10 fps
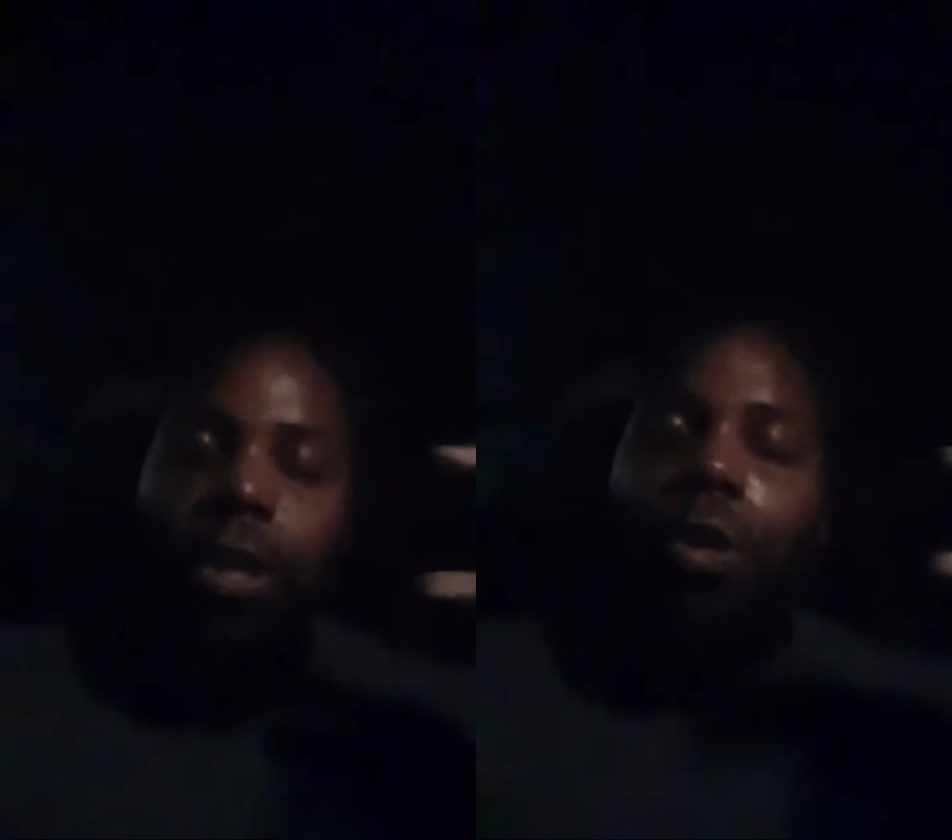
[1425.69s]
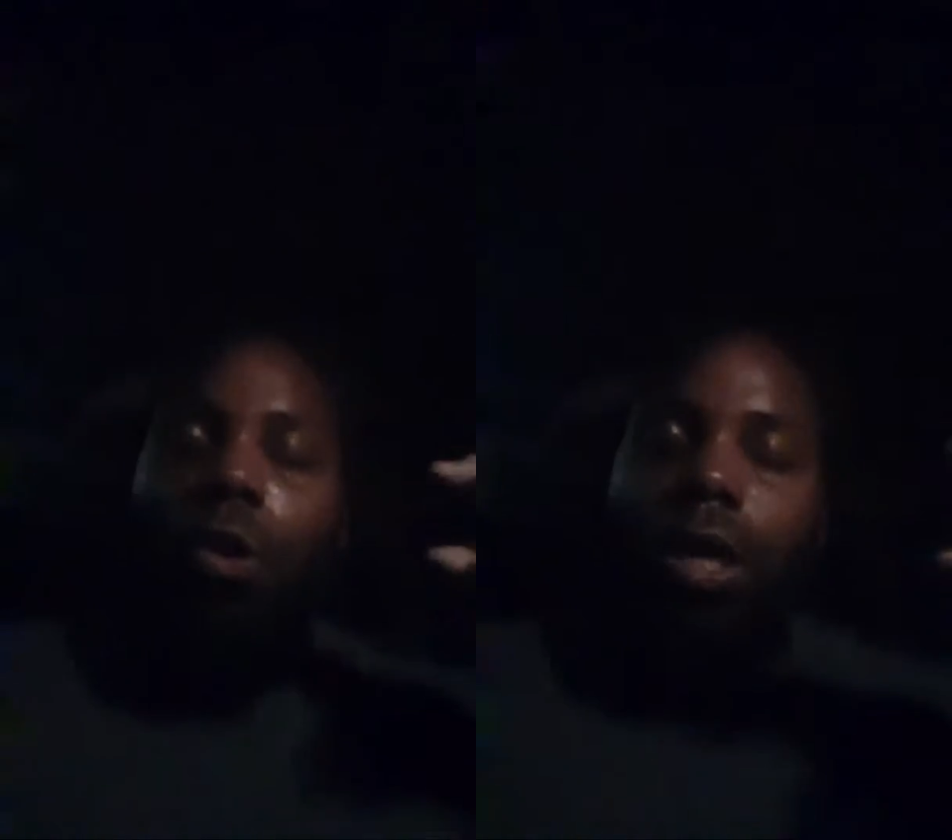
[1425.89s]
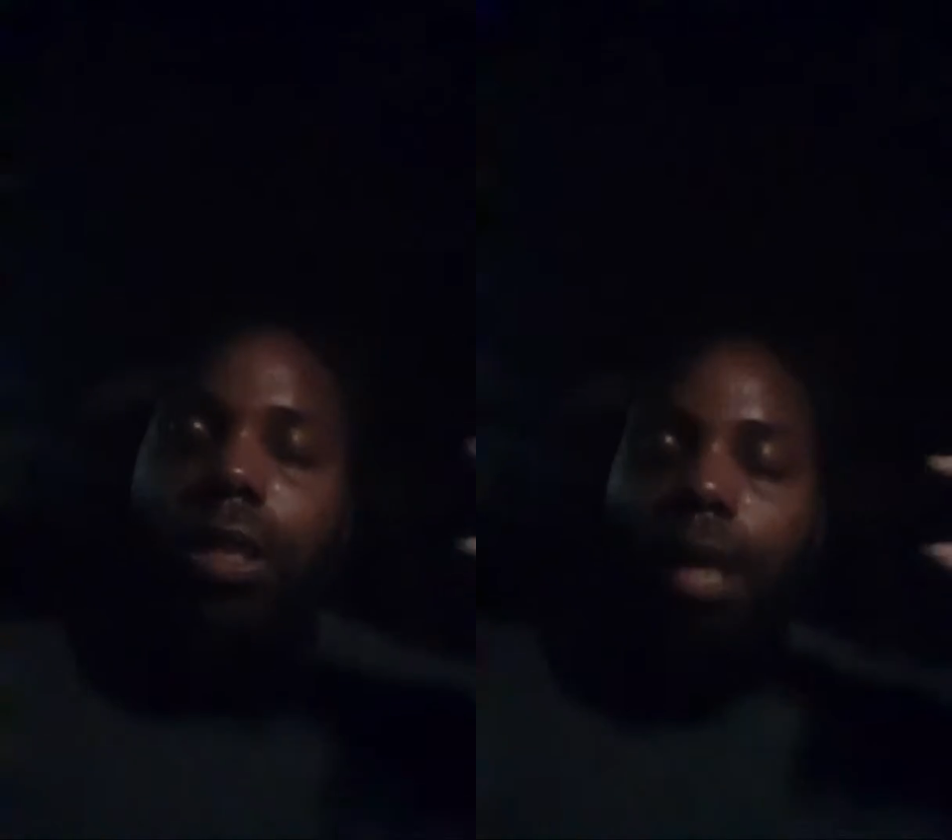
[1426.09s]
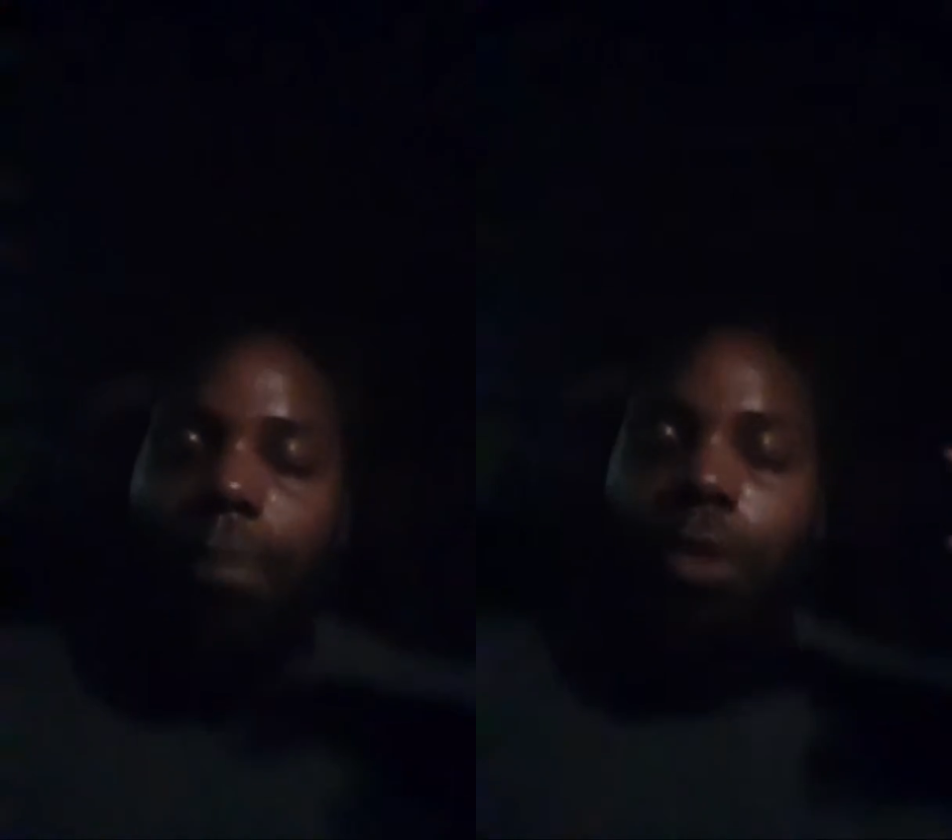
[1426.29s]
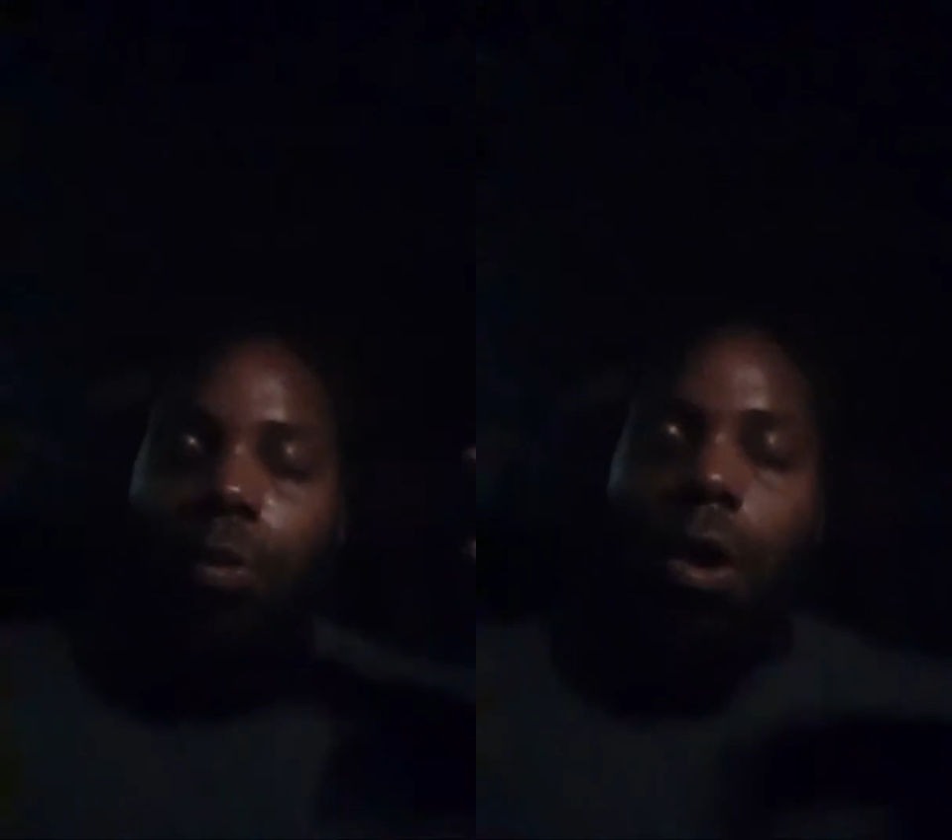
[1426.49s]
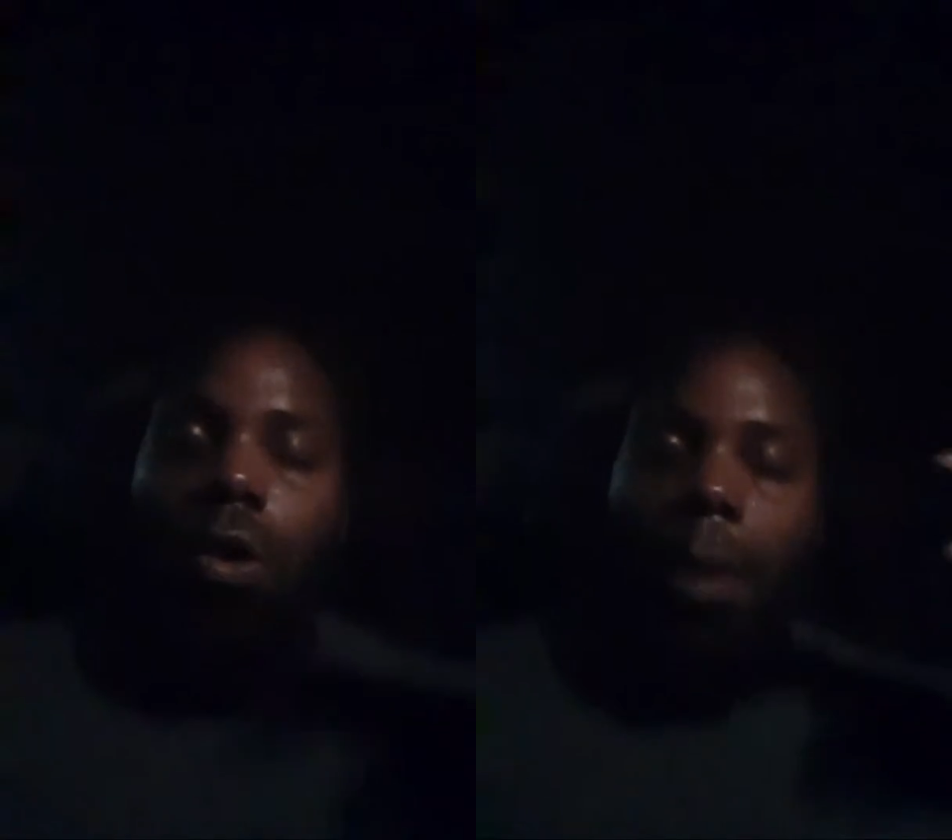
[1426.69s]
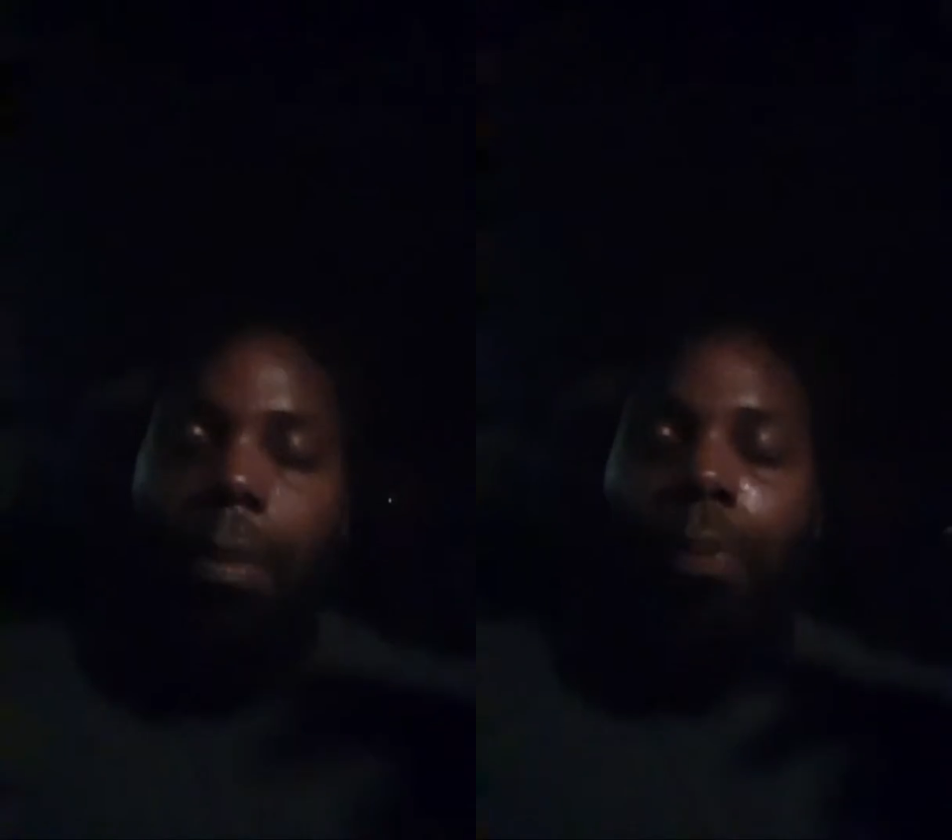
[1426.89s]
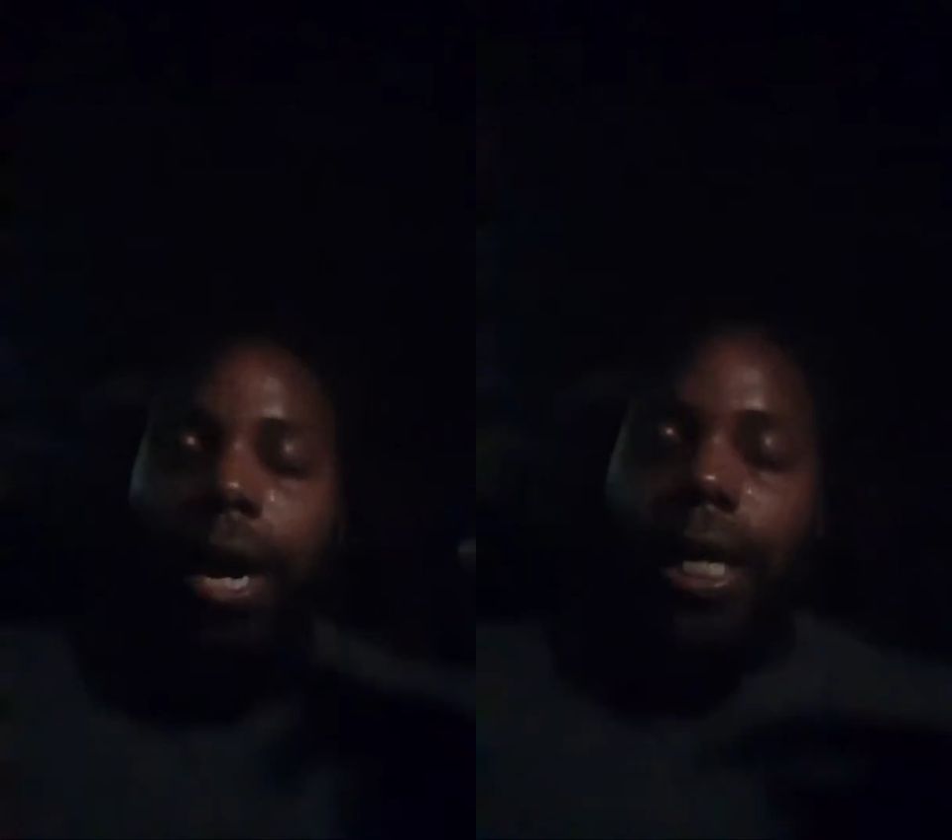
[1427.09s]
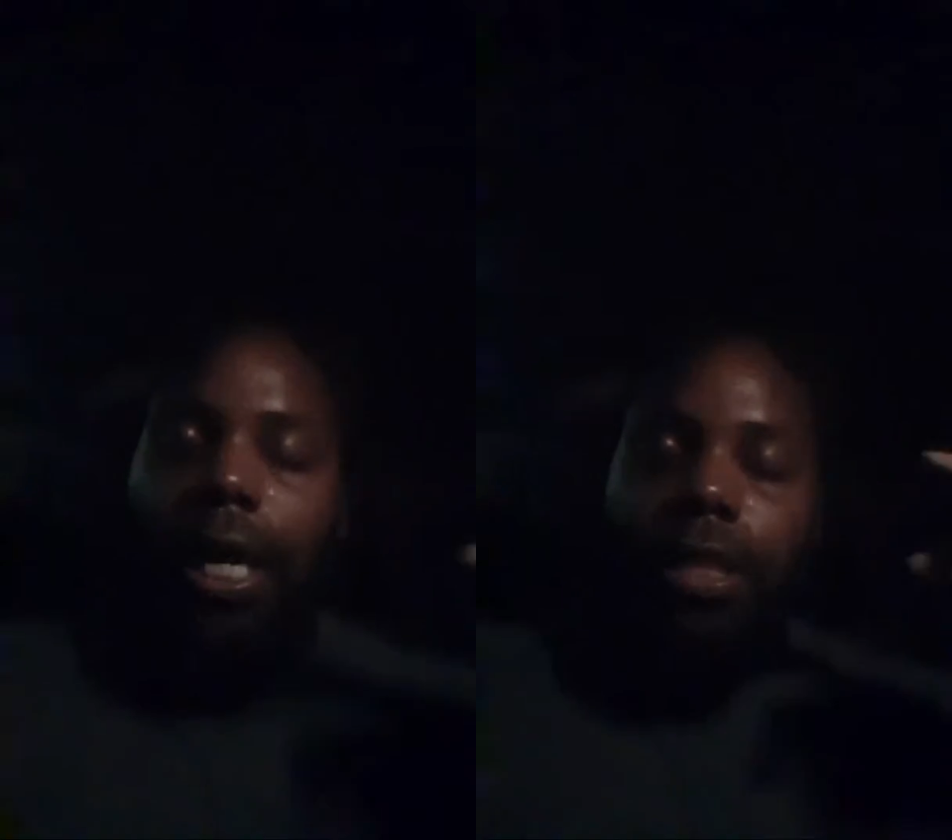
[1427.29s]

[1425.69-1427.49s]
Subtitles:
doing something wrong, I'm gonna break it down.